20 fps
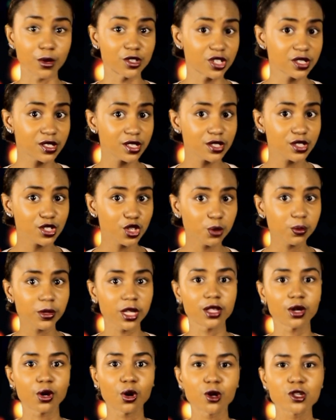We just
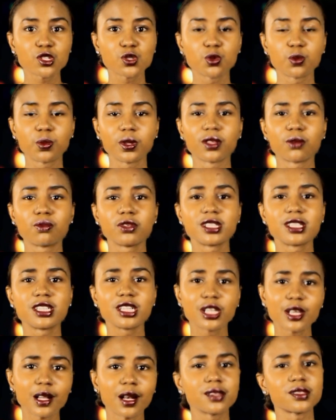assumed that the cost would be the
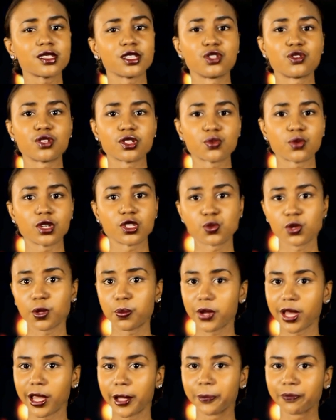ridiculous interest rates
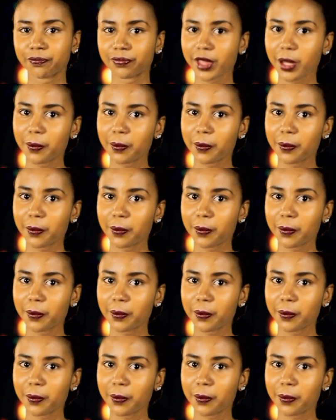we pay.